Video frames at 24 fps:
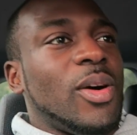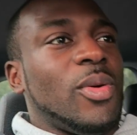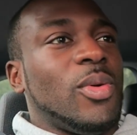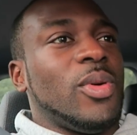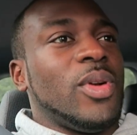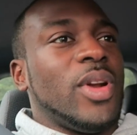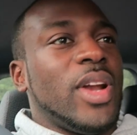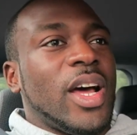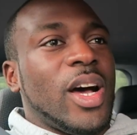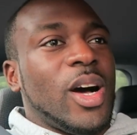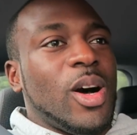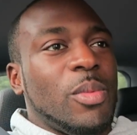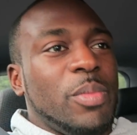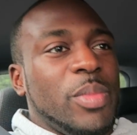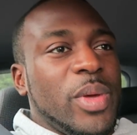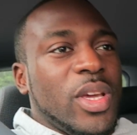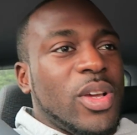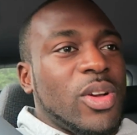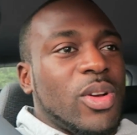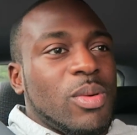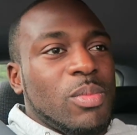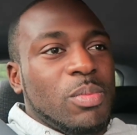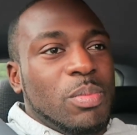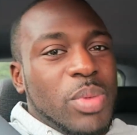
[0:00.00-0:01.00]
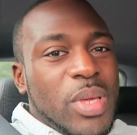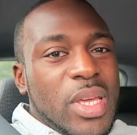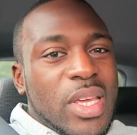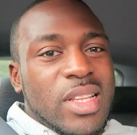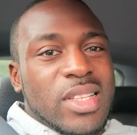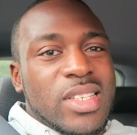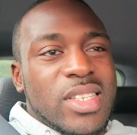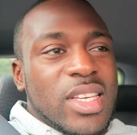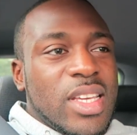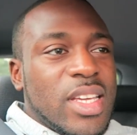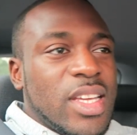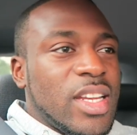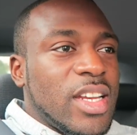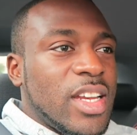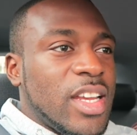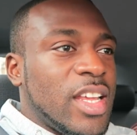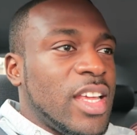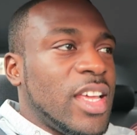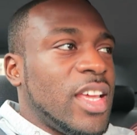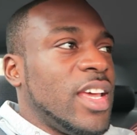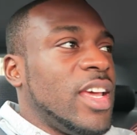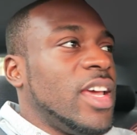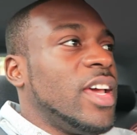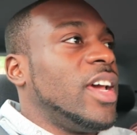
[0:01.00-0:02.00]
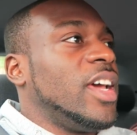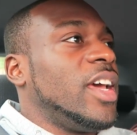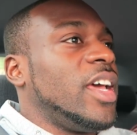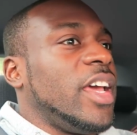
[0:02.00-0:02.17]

I will now be competing